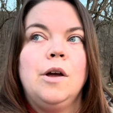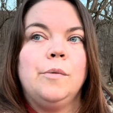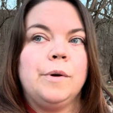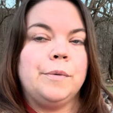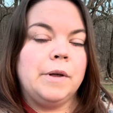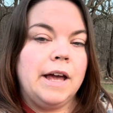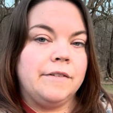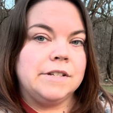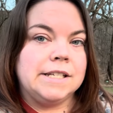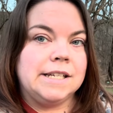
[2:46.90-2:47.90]
we will have
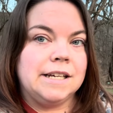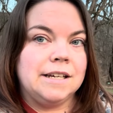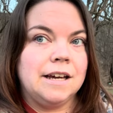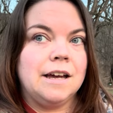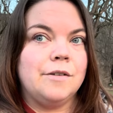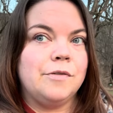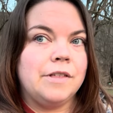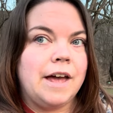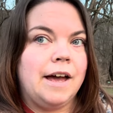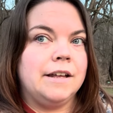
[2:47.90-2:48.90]
to see if
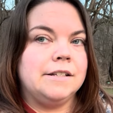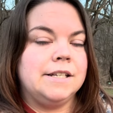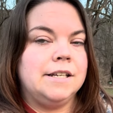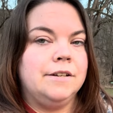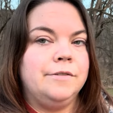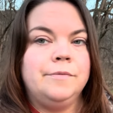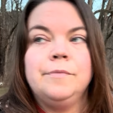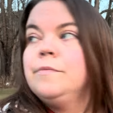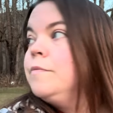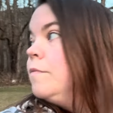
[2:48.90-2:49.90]
that
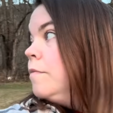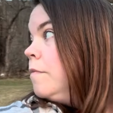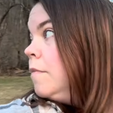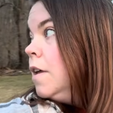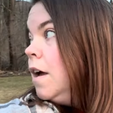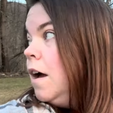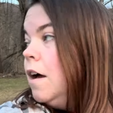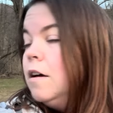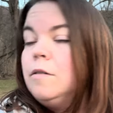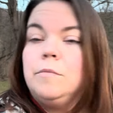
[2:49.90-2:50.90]

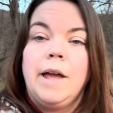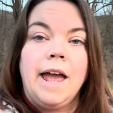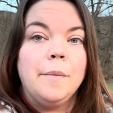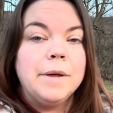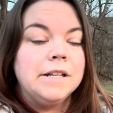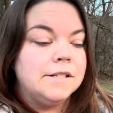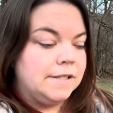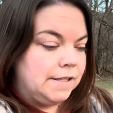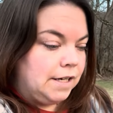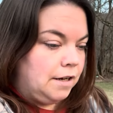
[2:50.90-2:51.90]

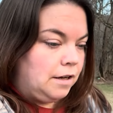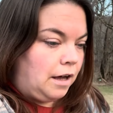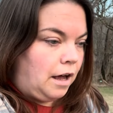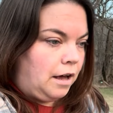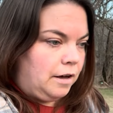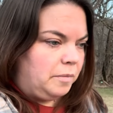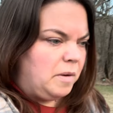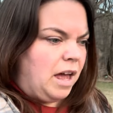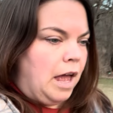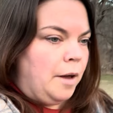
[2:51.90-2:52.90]
happens.
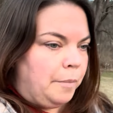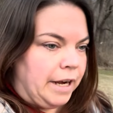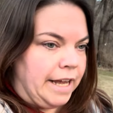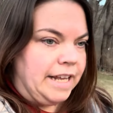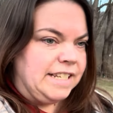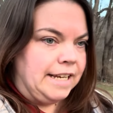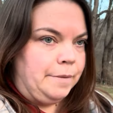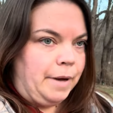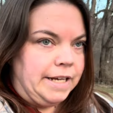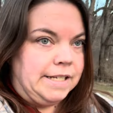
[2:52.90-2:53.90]
But I did
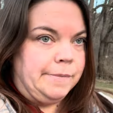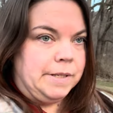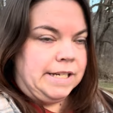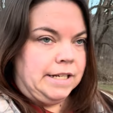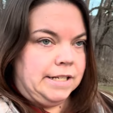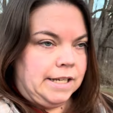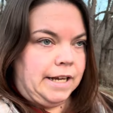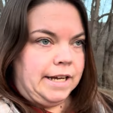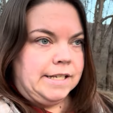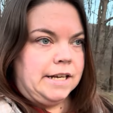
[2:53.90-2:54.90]
buy some seeds, like I
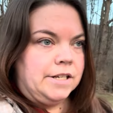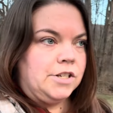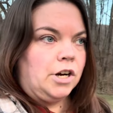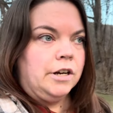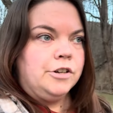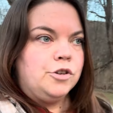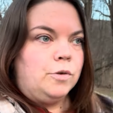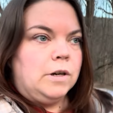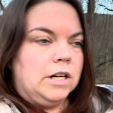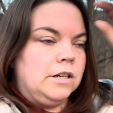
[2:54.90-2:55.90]
said, to start
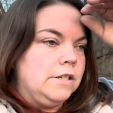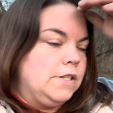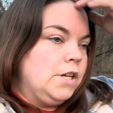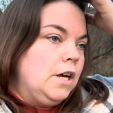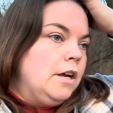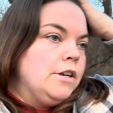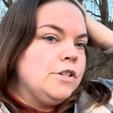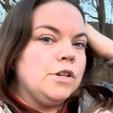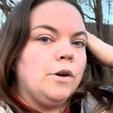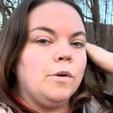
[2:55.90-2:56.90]
indoors.
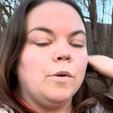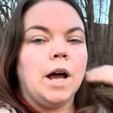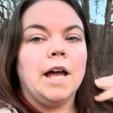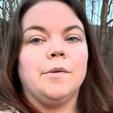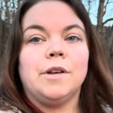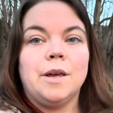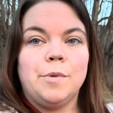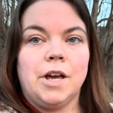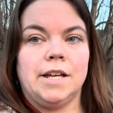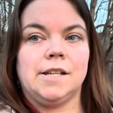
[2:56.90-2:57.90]
So I will keep you
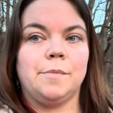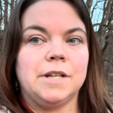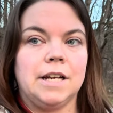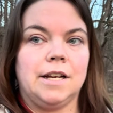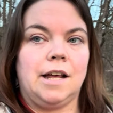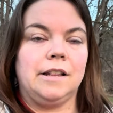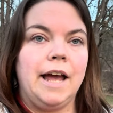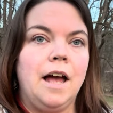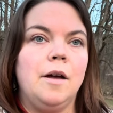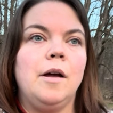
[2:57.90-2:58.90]
guys updated on
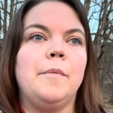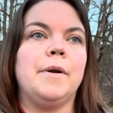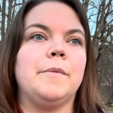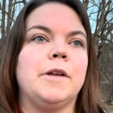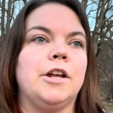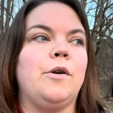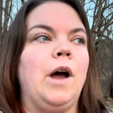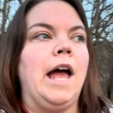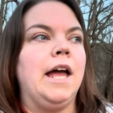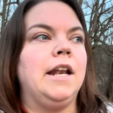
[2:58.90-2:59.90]
that. But I'm going to go
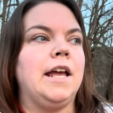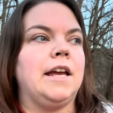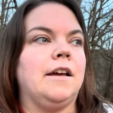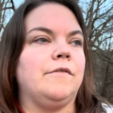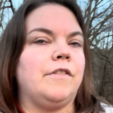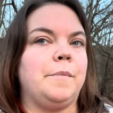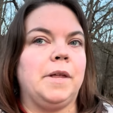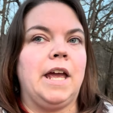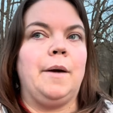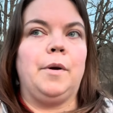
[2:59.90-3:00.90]
ahead and flip the
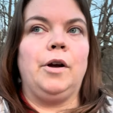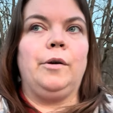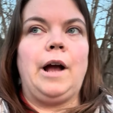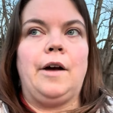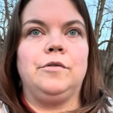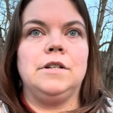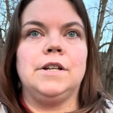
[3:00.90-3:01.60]
camera around